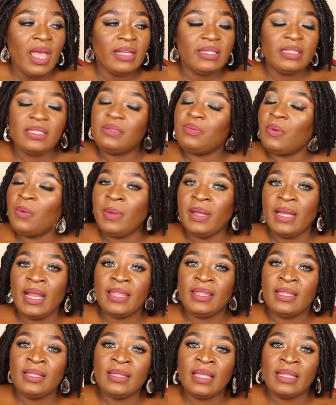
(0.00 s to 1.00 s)
this moment,
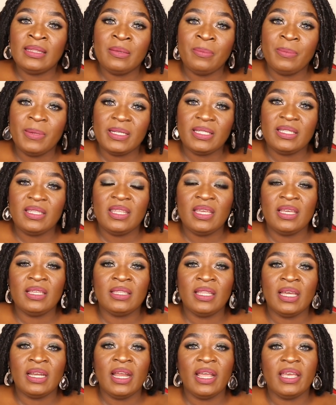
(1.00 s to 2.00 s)
I think that the best
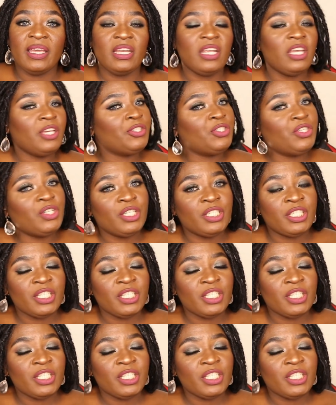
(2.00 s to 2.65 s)
thing that I can actually